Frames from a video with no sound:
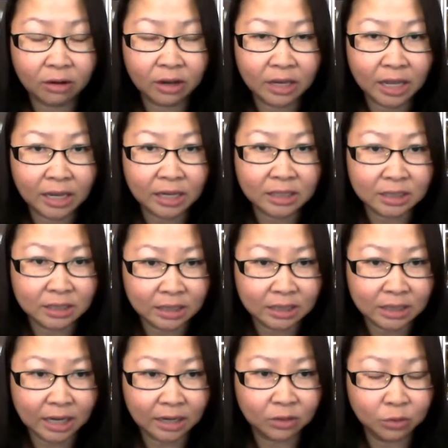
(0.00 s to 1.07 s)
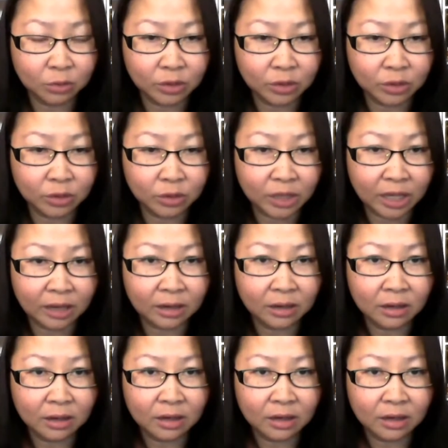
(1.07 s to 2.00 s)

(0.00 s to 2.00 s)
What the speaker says: and they get to dictate who they